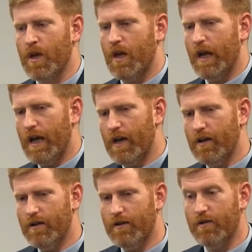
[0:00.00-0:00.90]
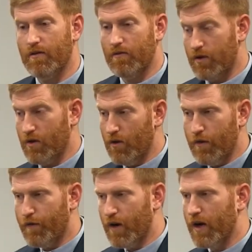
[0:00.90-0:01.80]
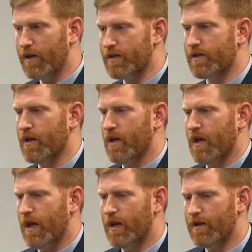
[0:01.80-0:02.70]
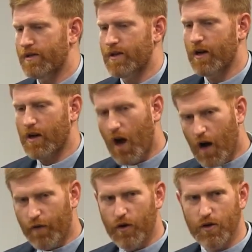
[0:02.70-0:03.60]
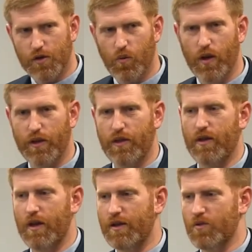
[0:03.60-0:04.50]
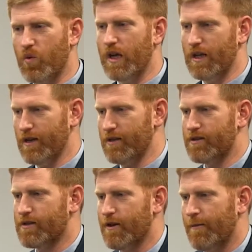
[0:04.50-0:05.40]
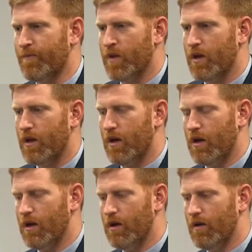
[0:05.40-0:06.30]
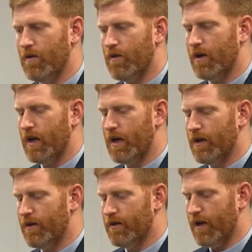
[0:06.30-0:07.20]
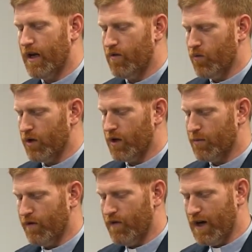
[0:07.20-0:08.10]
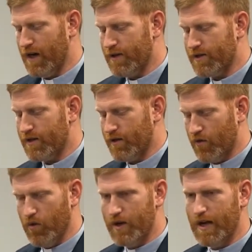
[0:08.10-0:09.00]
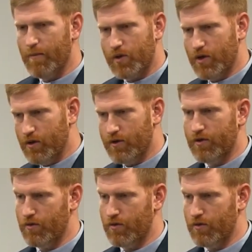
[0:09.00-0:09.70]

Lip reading: and, the phrase is covers with his wings and really provides the redemption to